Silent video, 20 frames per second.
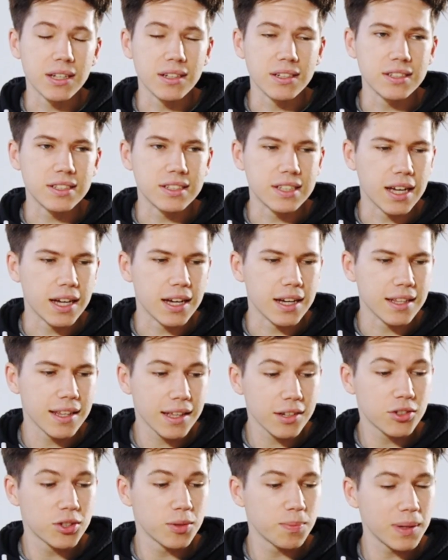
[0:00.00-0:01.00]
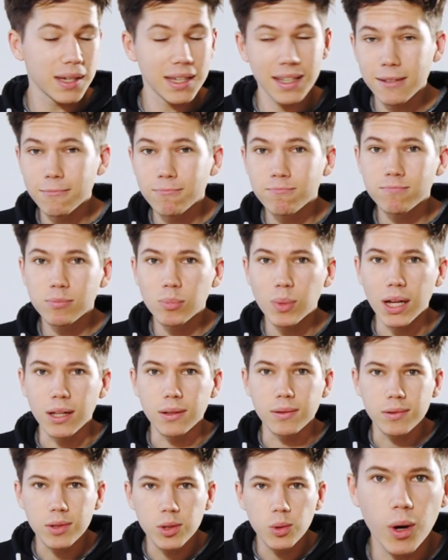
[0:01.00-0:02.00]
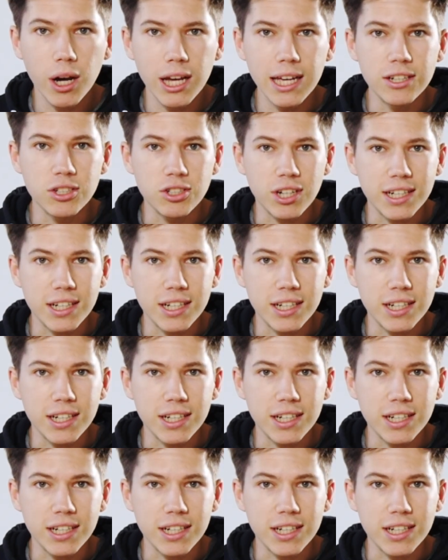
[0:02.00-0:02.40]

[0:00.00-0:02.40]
Because uh, that should be, well, quite